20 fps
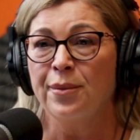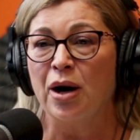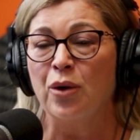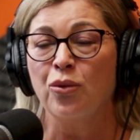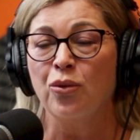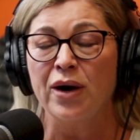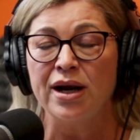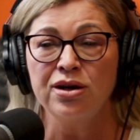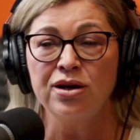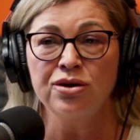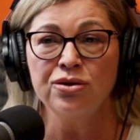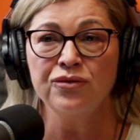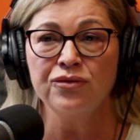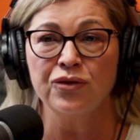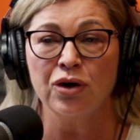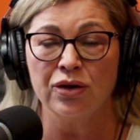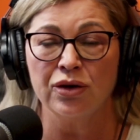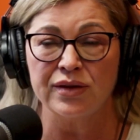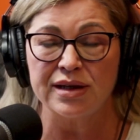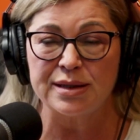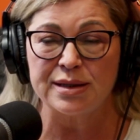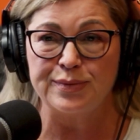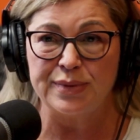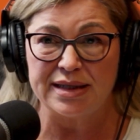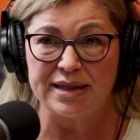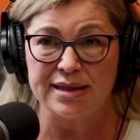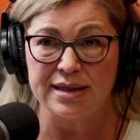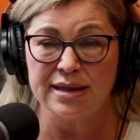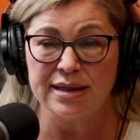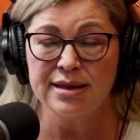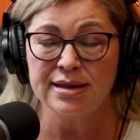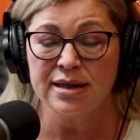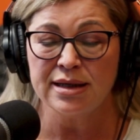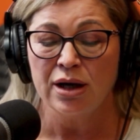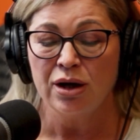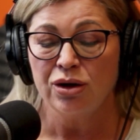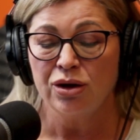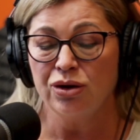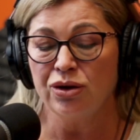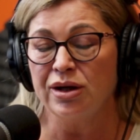But when you've got this business,
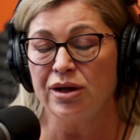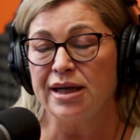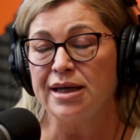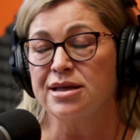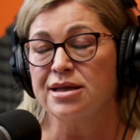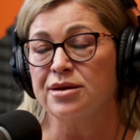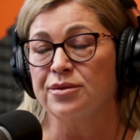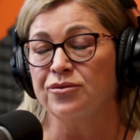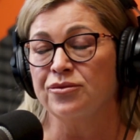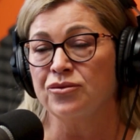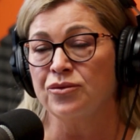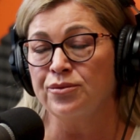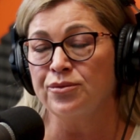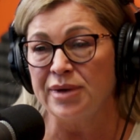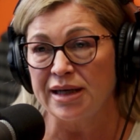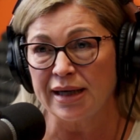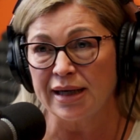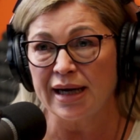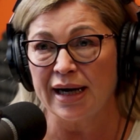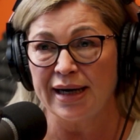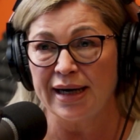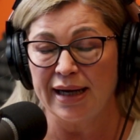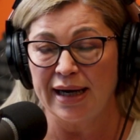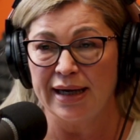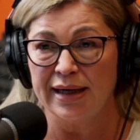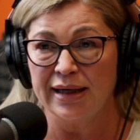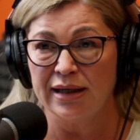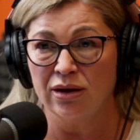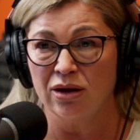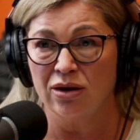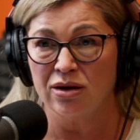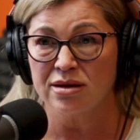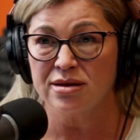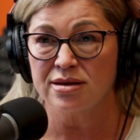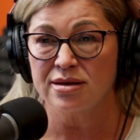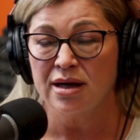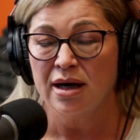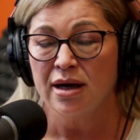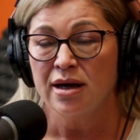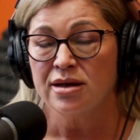you need to mitigate any
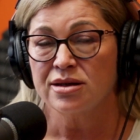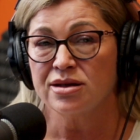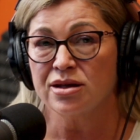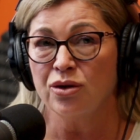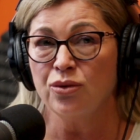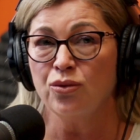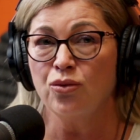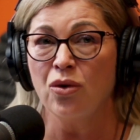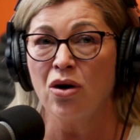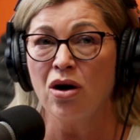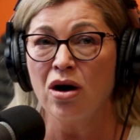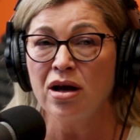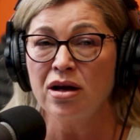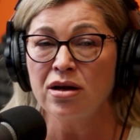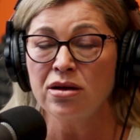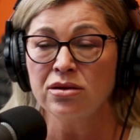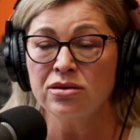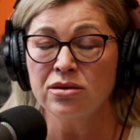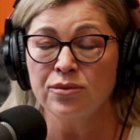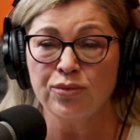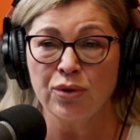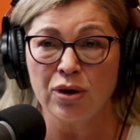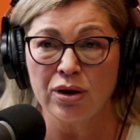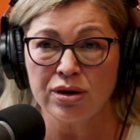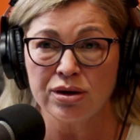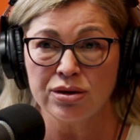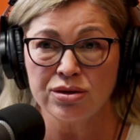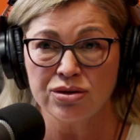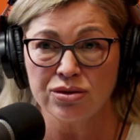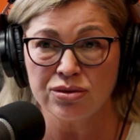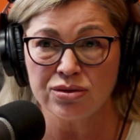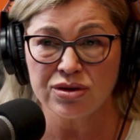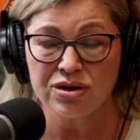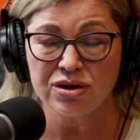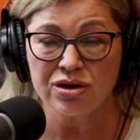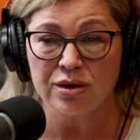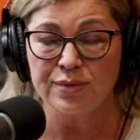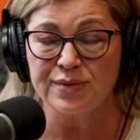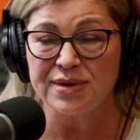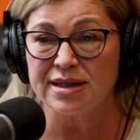loss. So while broken
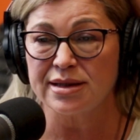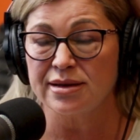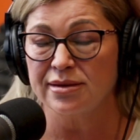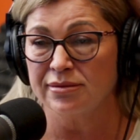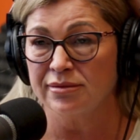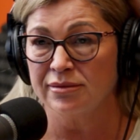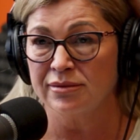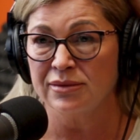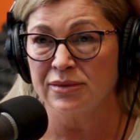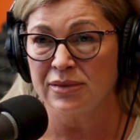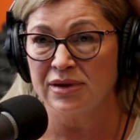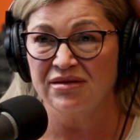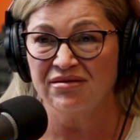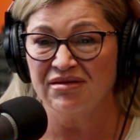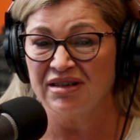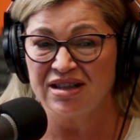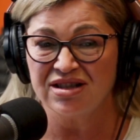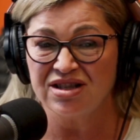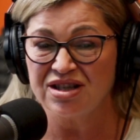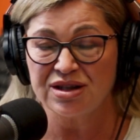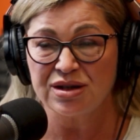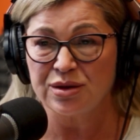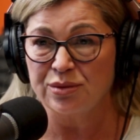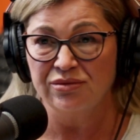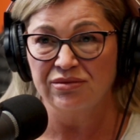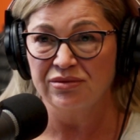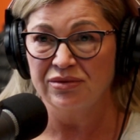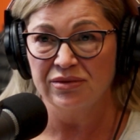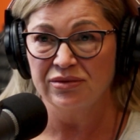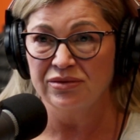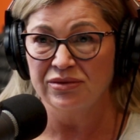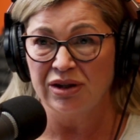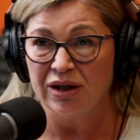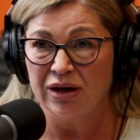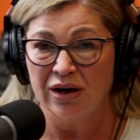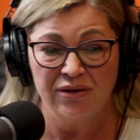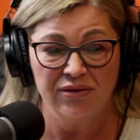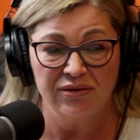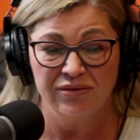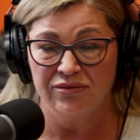doorstops are just,
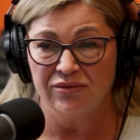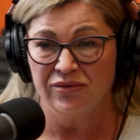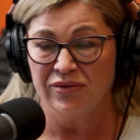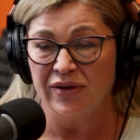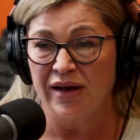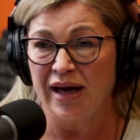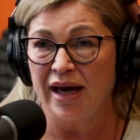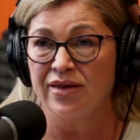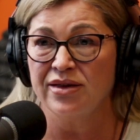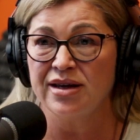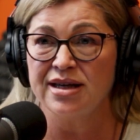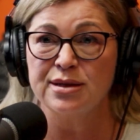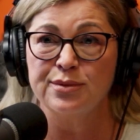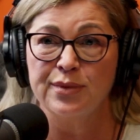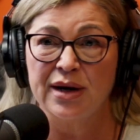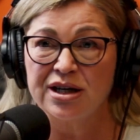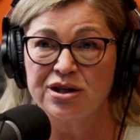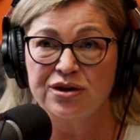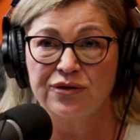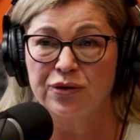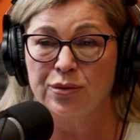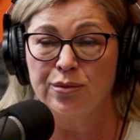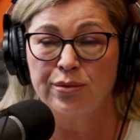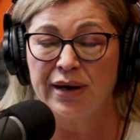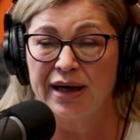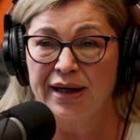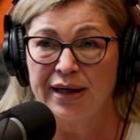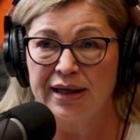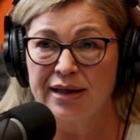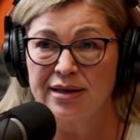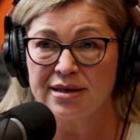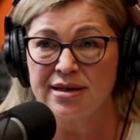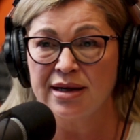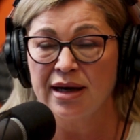they're this much from Bunnings.